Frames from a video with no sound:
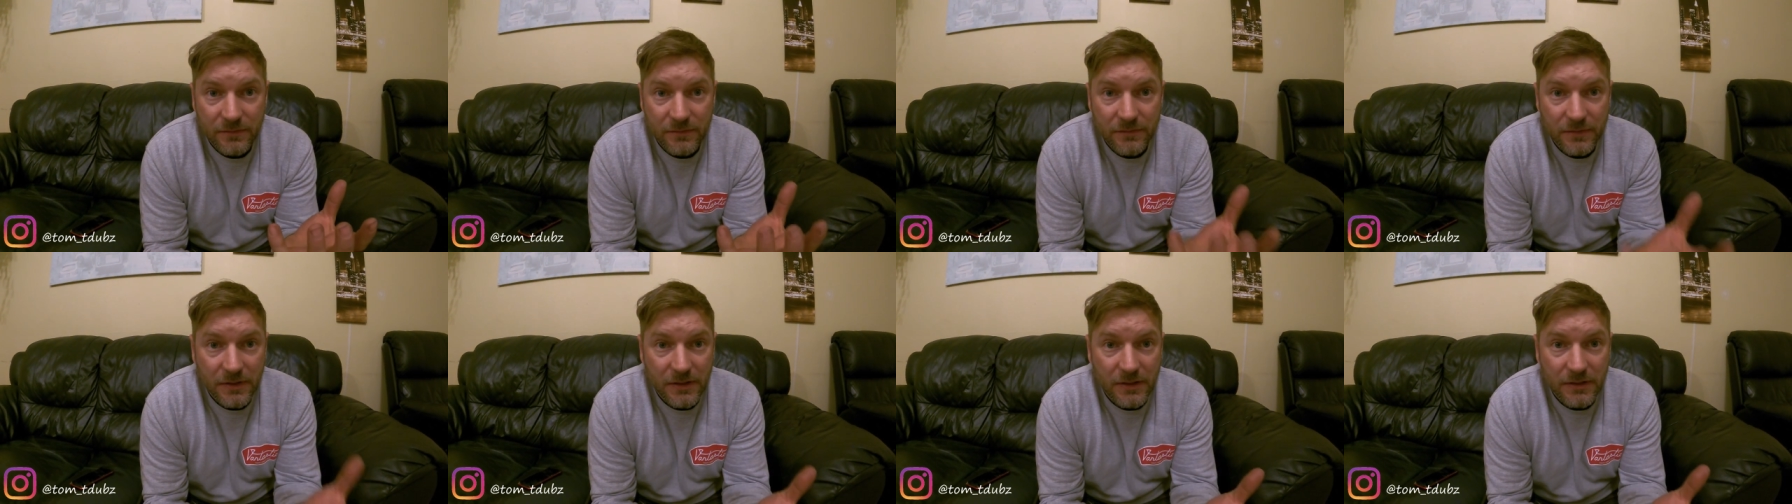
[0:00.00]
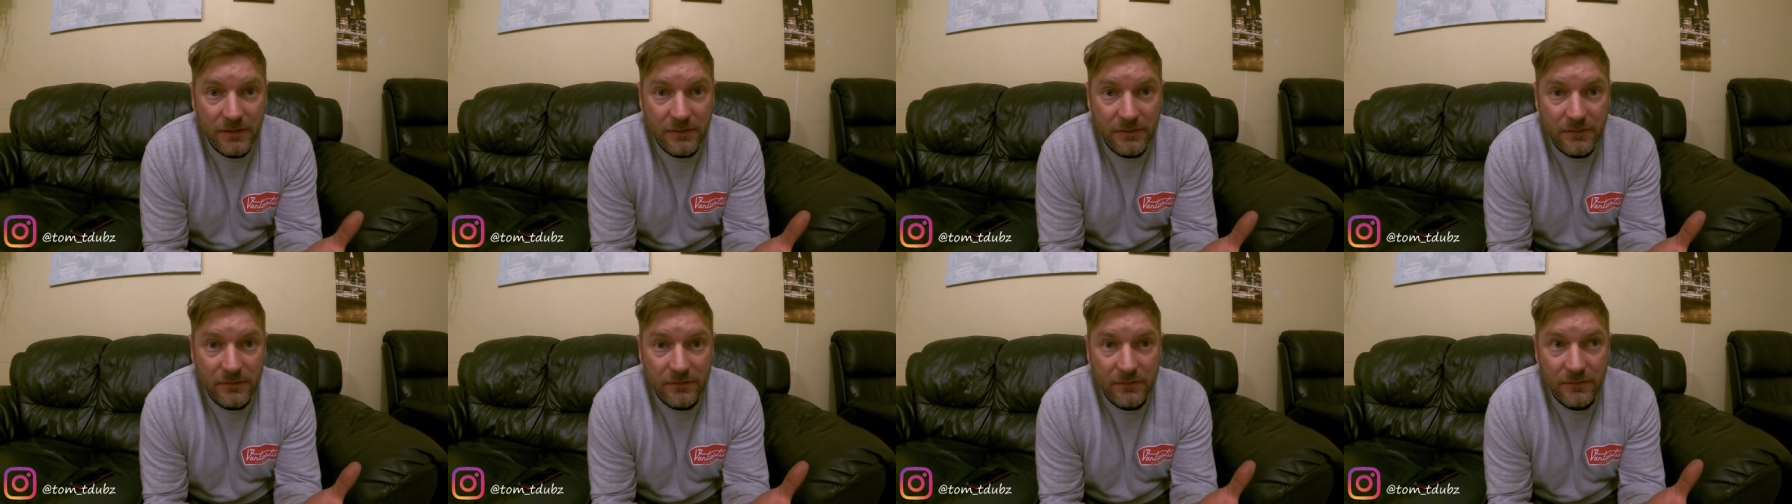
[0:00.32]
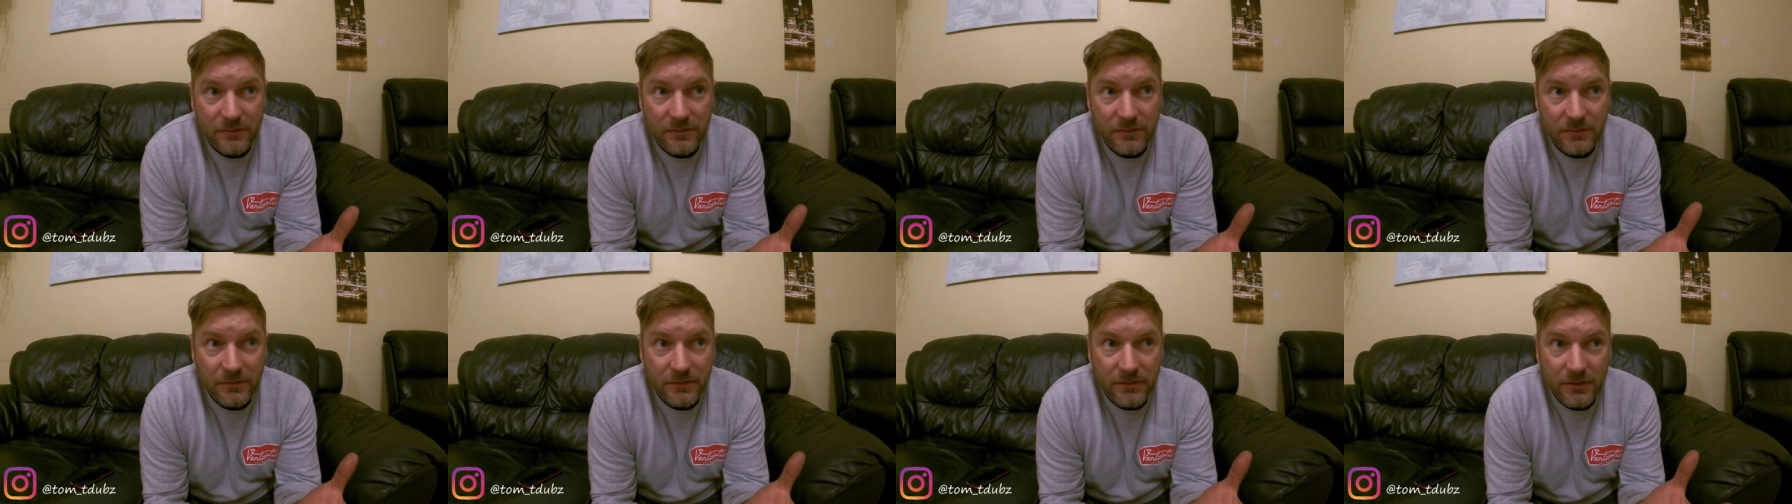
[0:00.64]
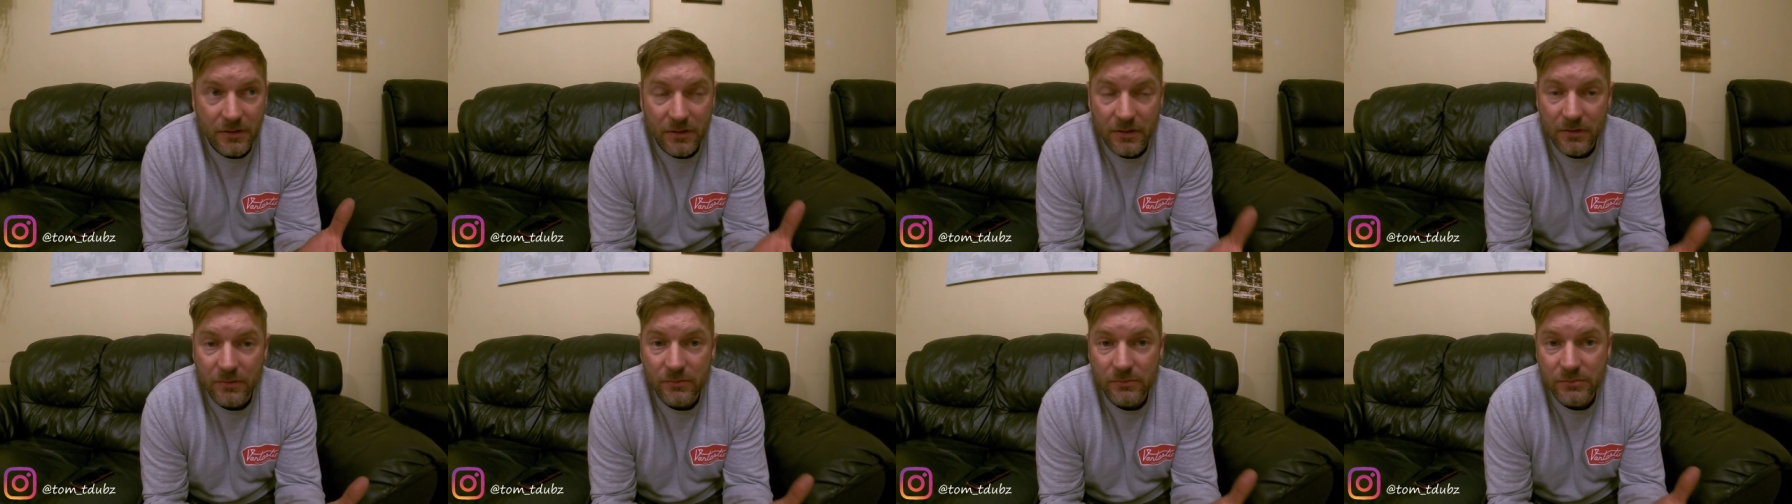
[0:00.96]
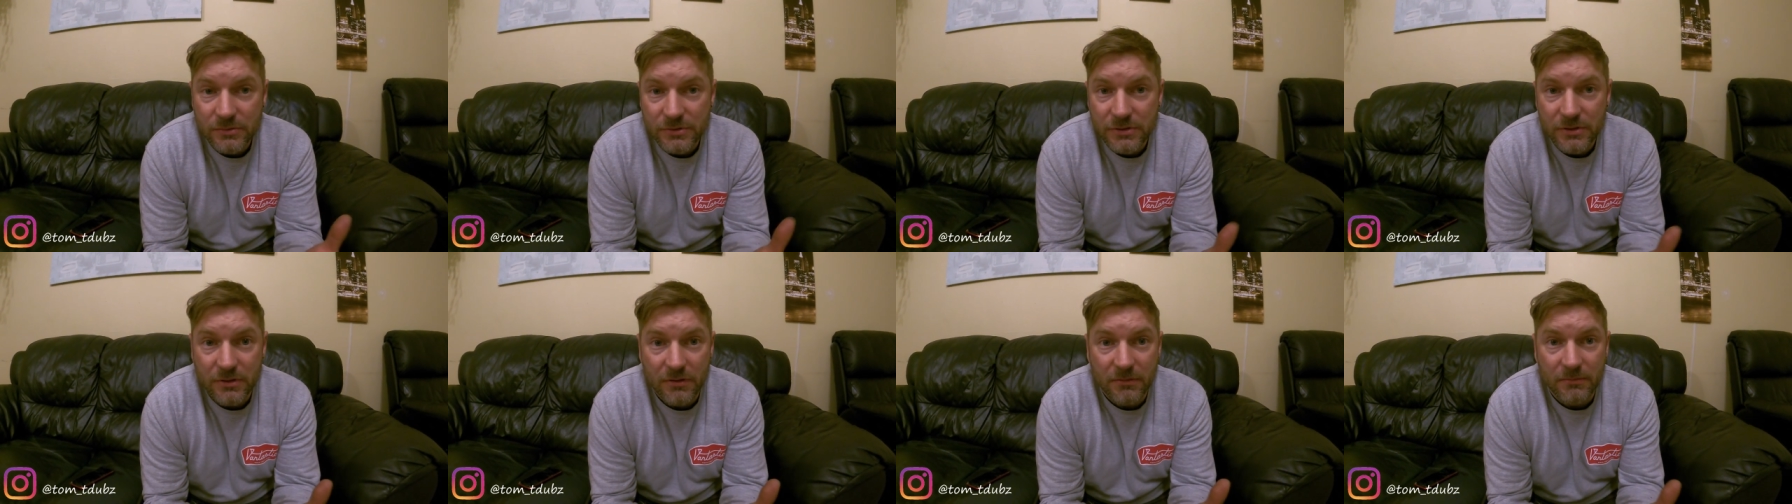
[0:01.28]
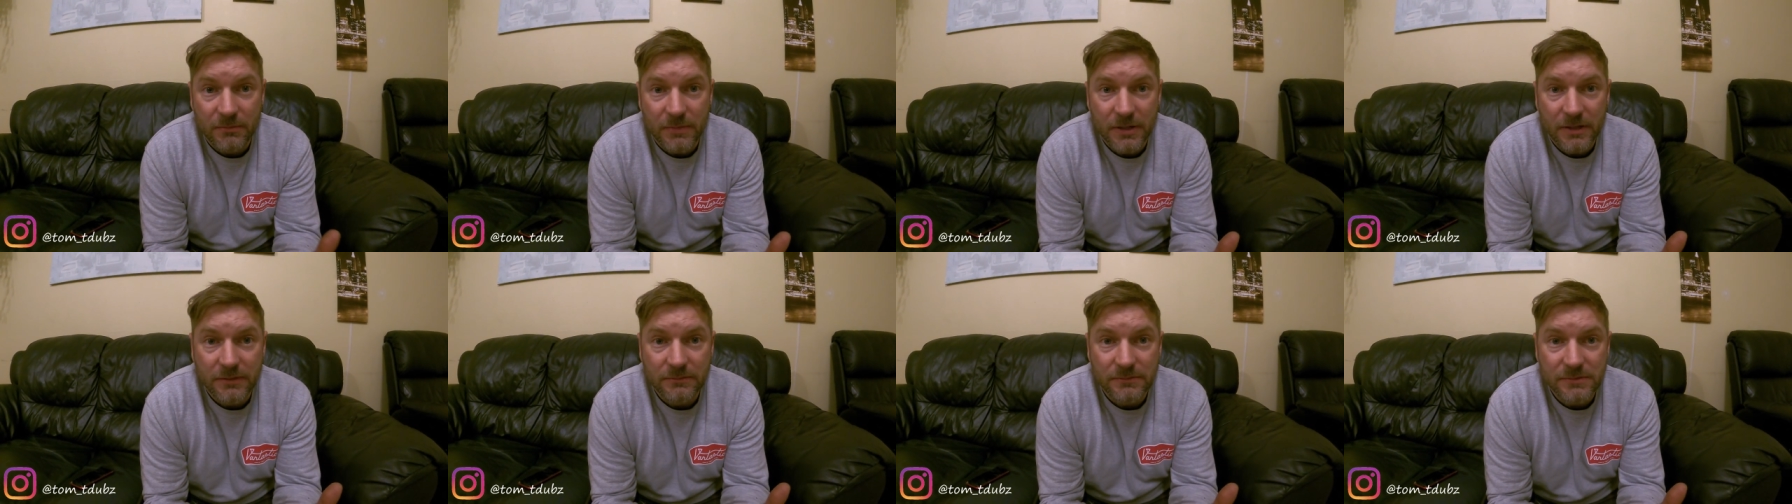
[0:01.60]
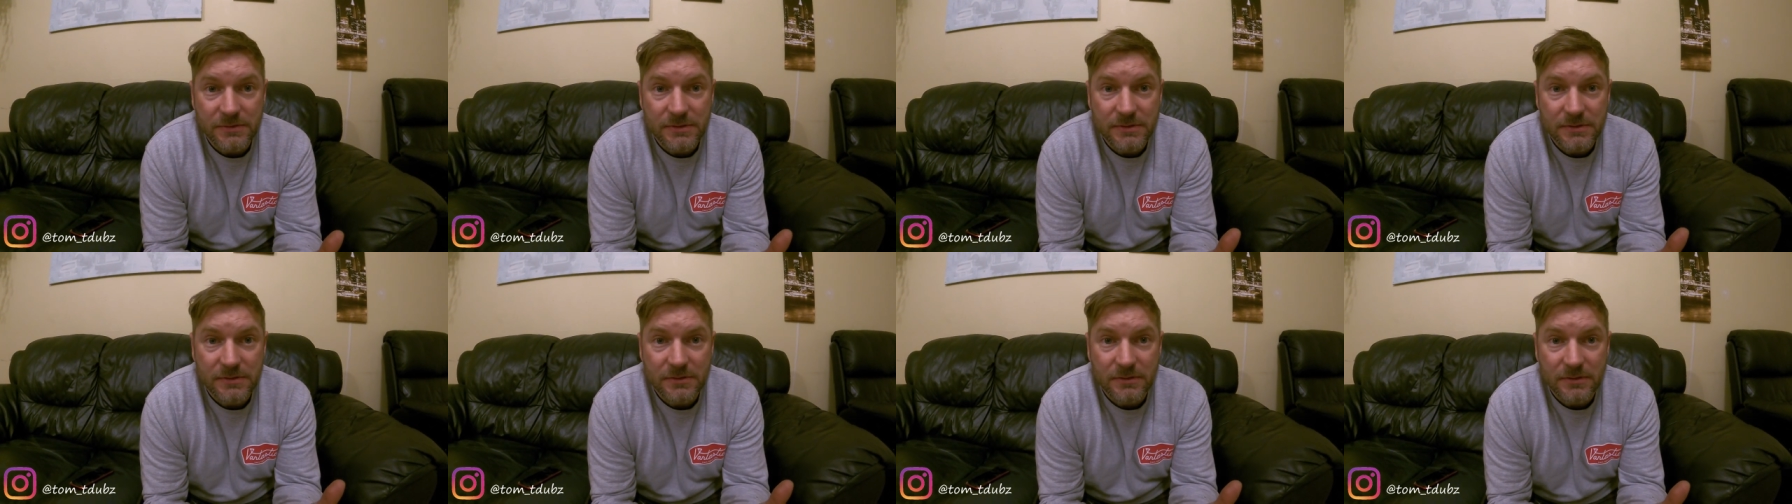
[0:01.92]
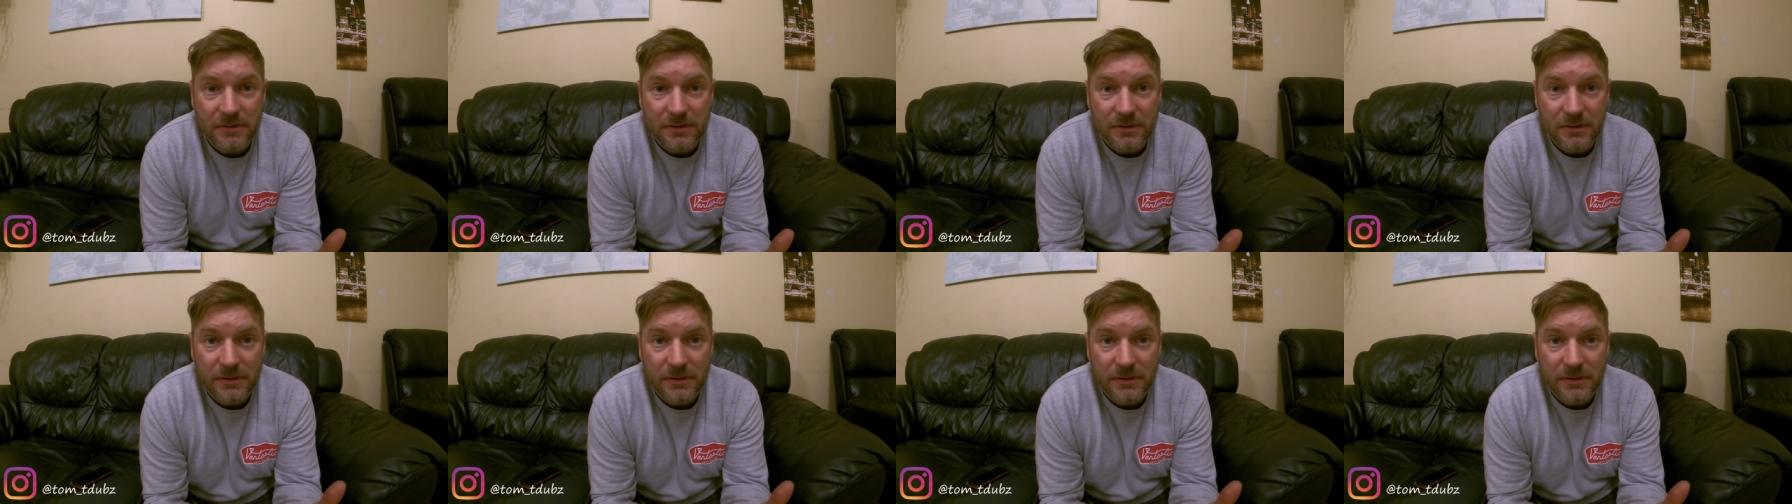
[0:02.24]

fitted your old top mounts